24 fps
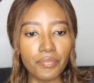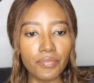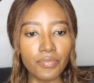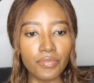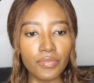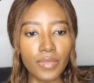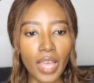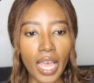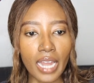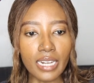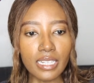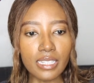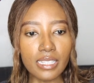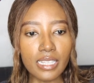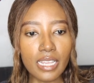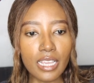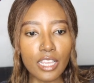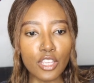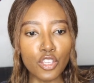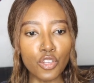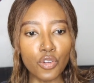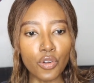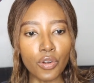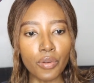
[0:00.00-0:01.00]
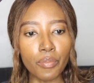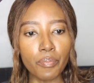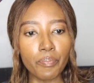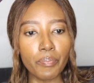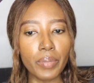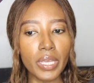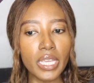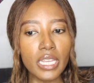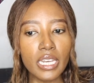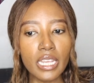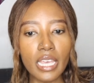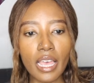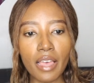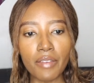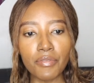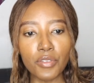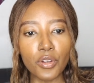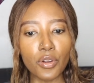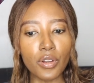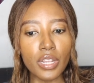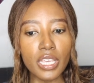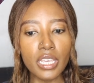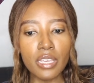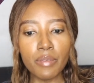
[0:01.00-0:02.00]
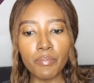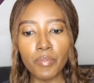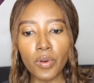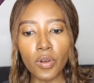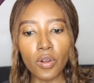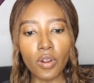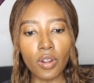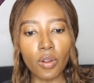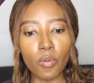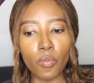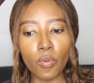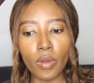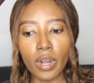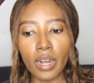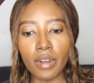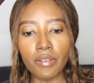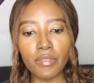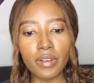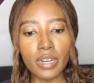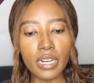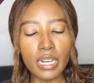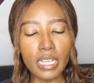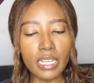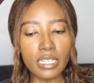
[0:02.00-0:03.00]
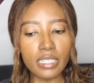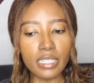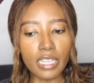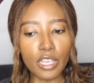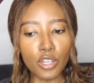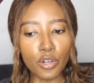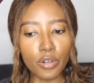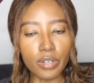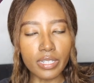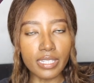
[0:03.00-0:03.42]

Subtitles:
That is it. Your PDF, your ebook, whatever it is that you're